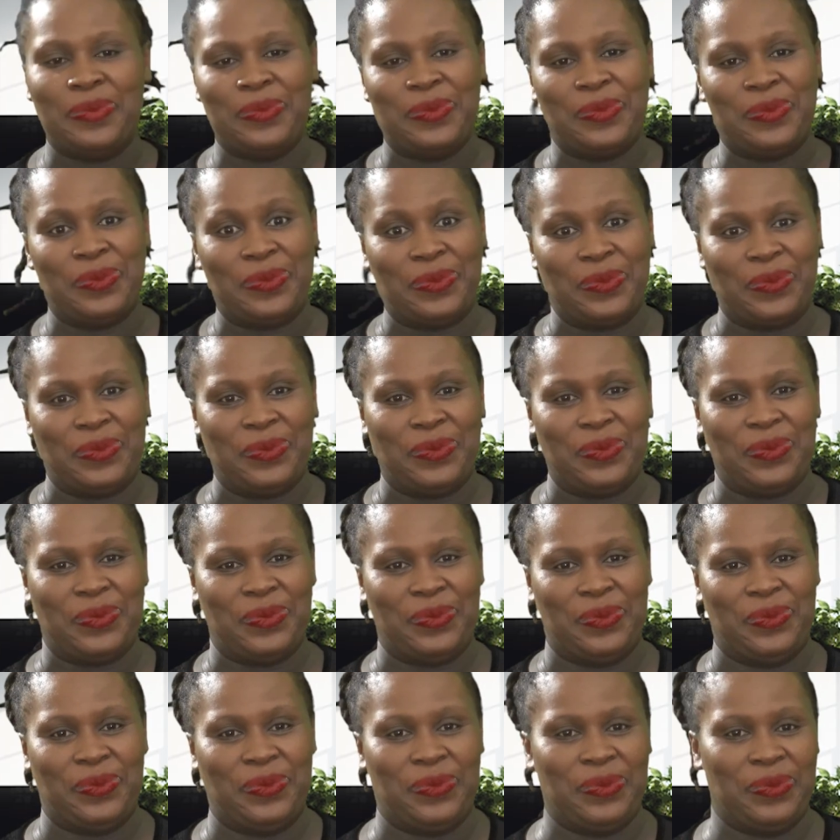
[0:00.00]

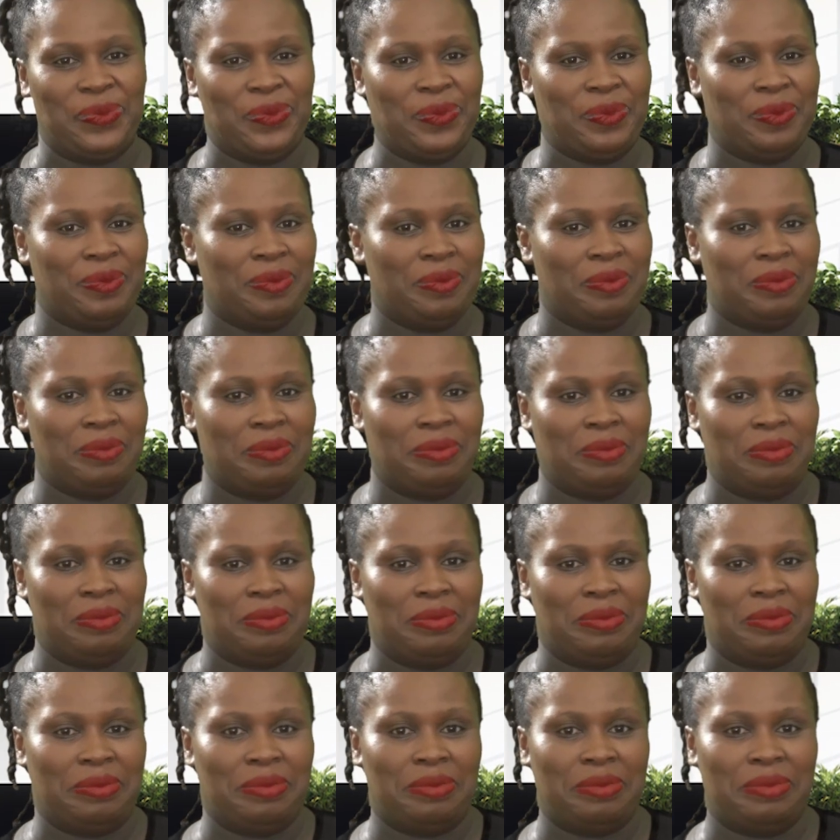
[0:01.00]

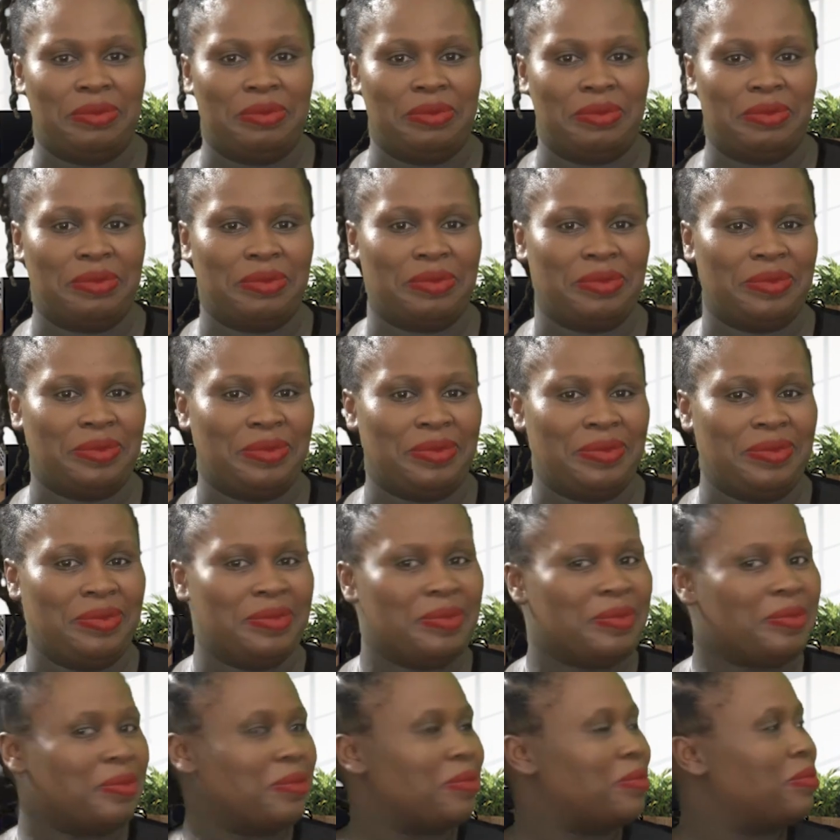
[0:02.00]

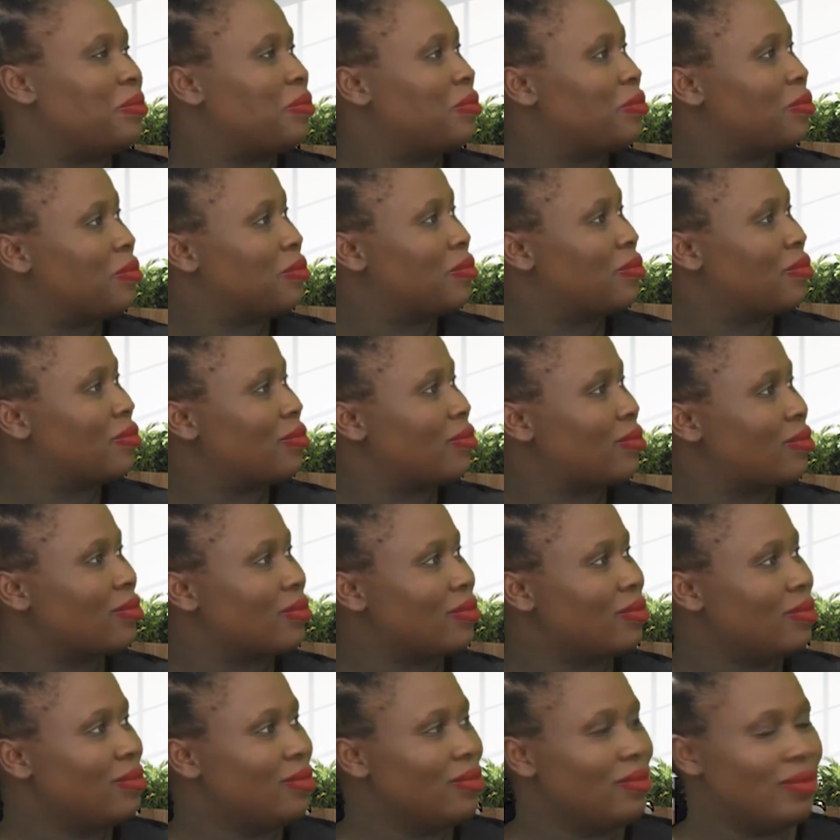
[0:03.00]

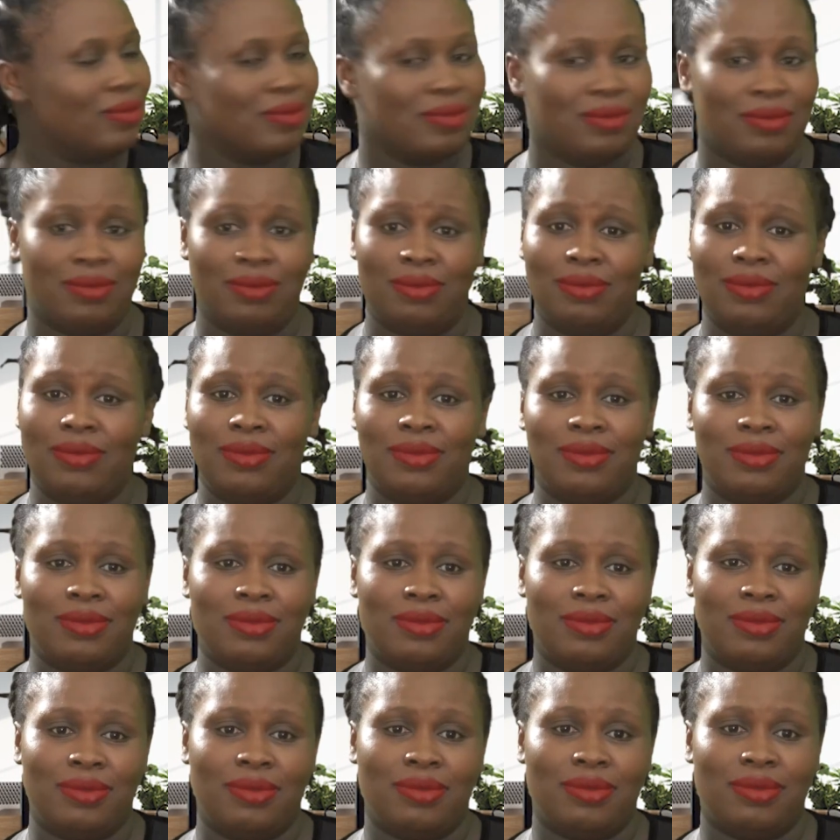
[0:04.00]

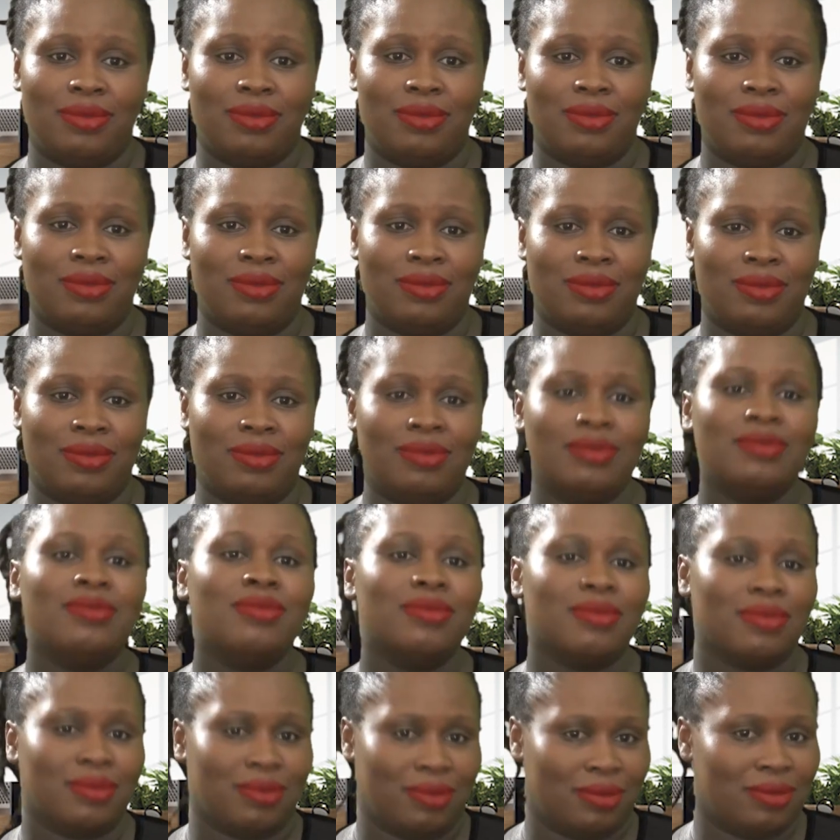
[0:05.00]

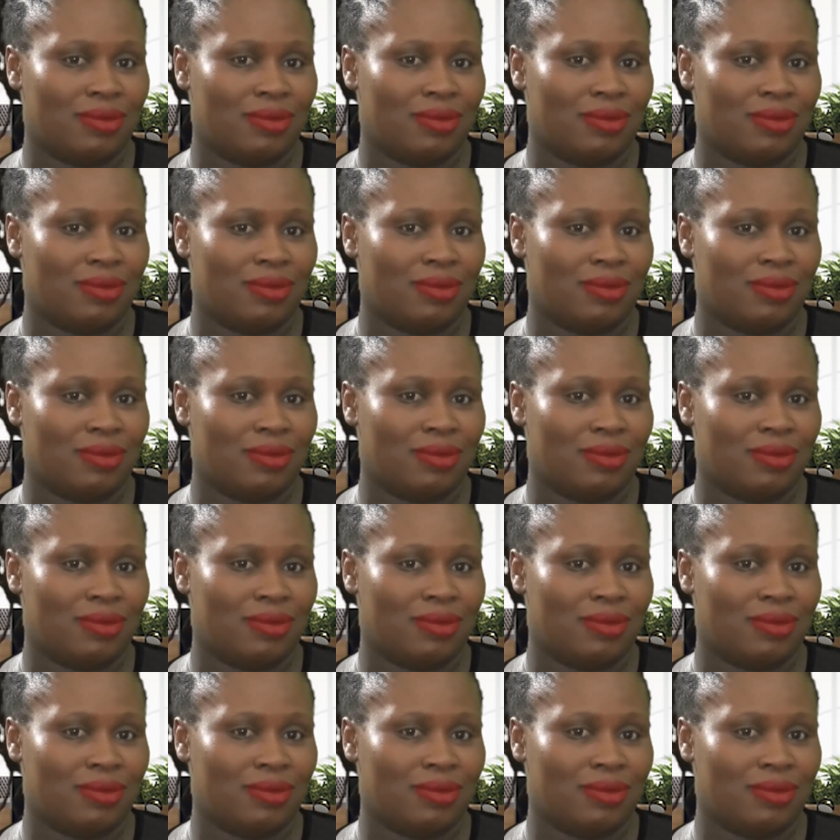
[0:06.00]
No words are spoken by the person on screen.